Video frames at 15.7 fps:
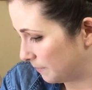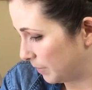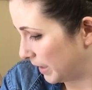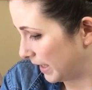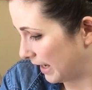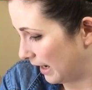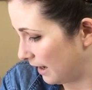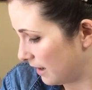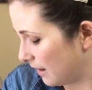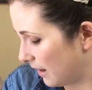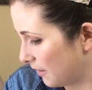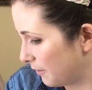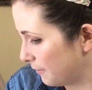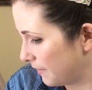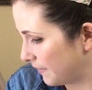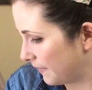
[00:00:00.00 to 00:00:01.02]
But yeah,
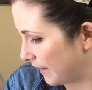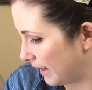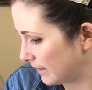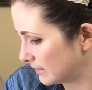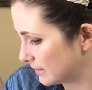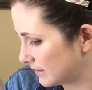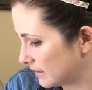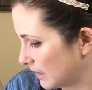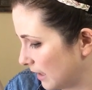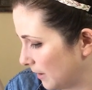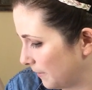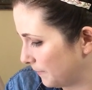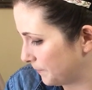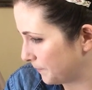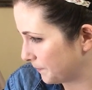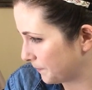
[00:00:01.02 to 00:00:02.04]
other than
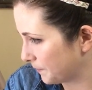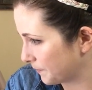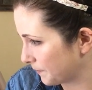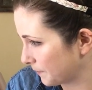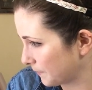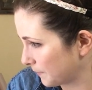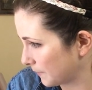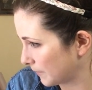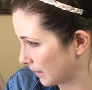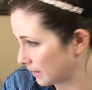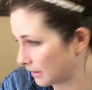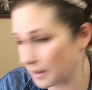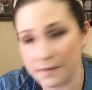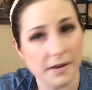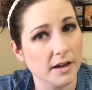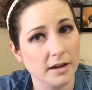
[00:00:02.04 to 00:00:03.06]
that,
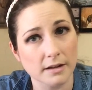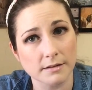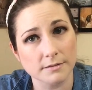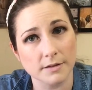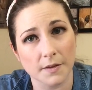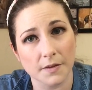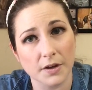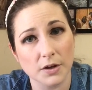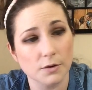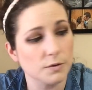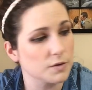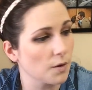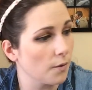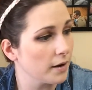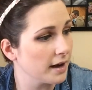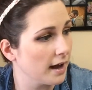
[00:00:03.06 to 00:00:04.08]
nothing new
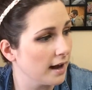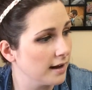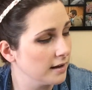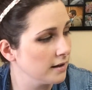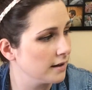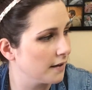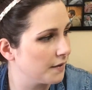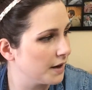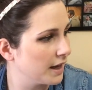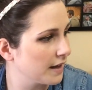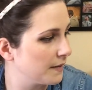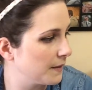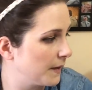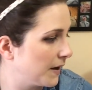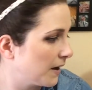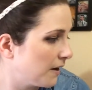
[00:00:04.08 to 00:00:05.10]
is going on. Not that I
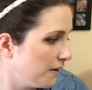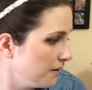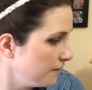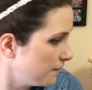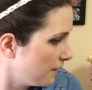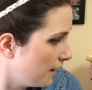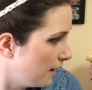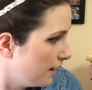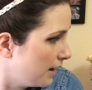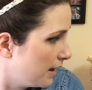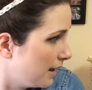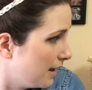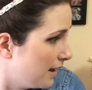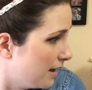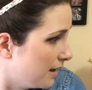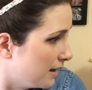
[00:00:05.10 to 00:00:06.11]
can think of.
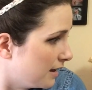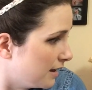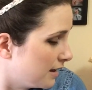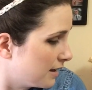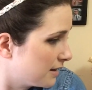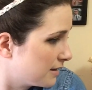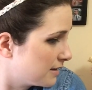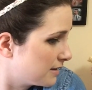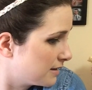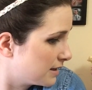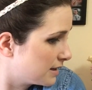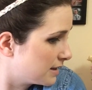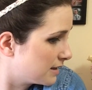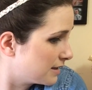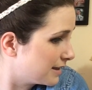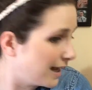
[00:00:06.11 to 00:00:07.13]
And
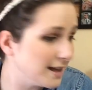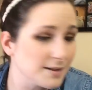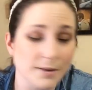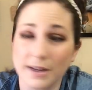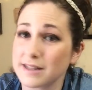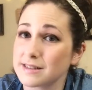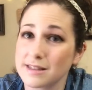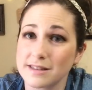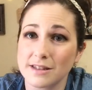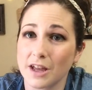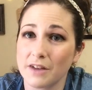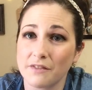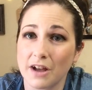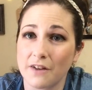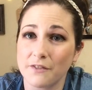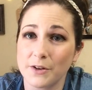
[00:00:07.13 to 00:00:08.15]
yeah, so I guess that's all
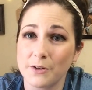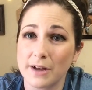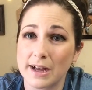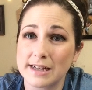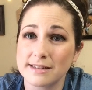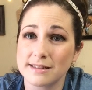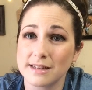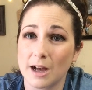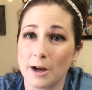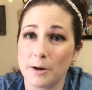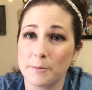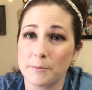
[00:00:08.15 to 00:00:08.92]
I've got for you guys.